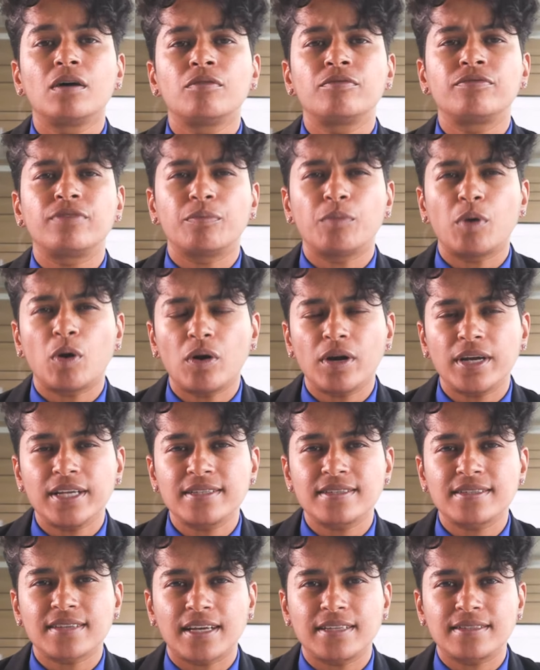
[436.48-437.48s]
For more
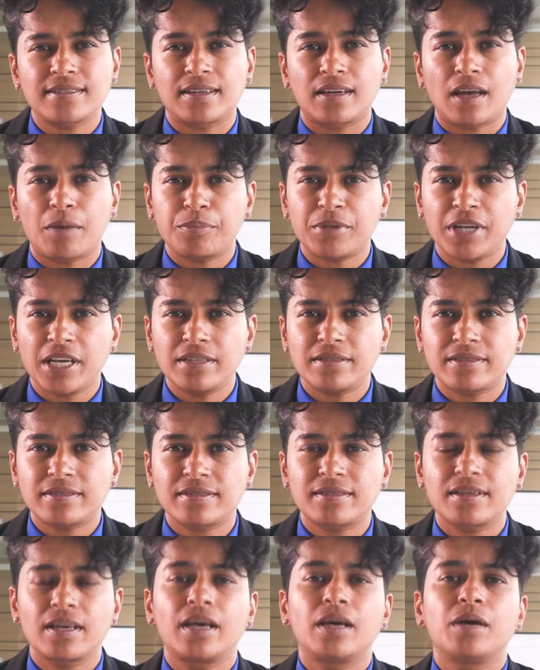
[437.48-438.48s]
insights and
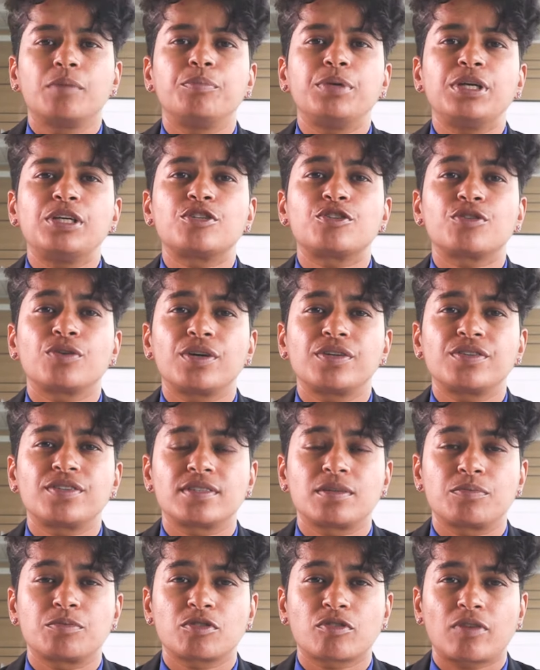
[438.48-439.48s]
updates, be sure to
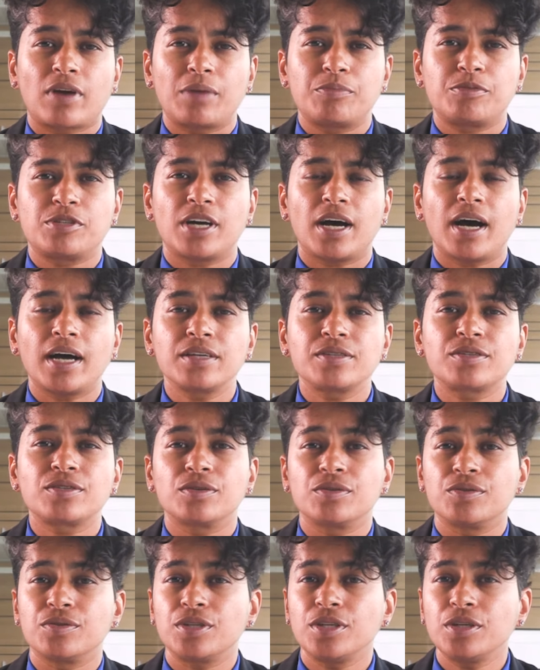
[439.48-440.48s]
subscribe to
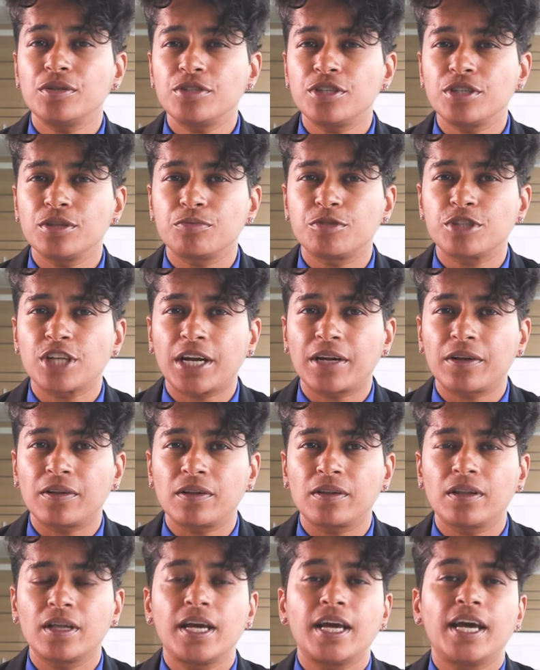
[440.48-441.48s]
ISO's YouTube
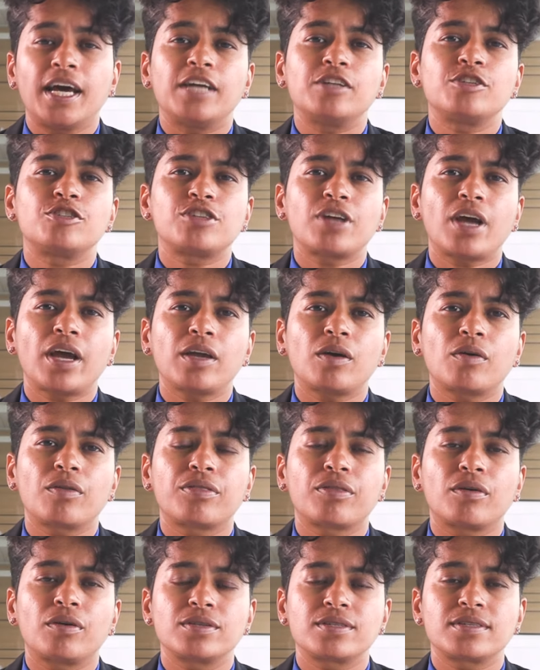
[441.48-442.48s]
channel and share your
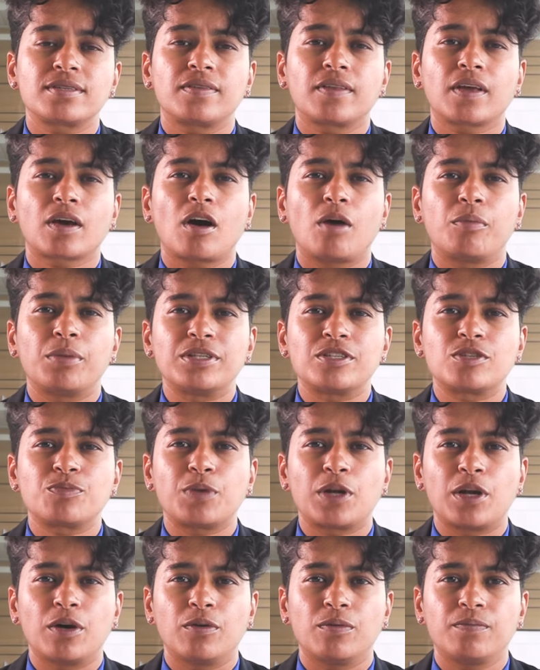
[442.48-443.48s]
thoughts in the comments
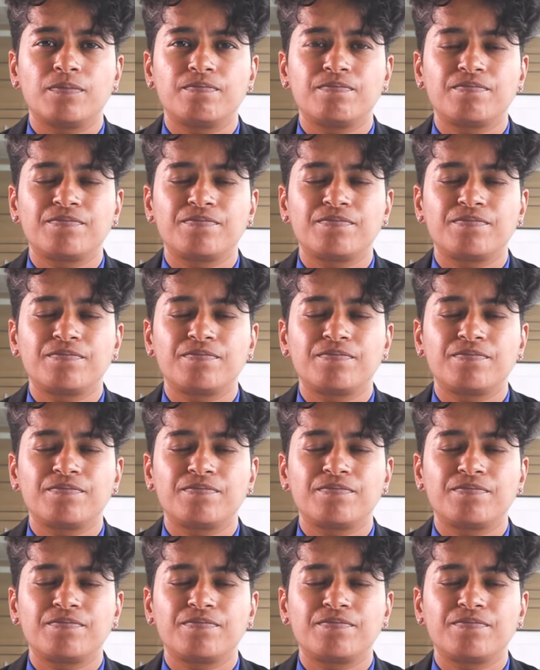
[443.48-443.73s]
below.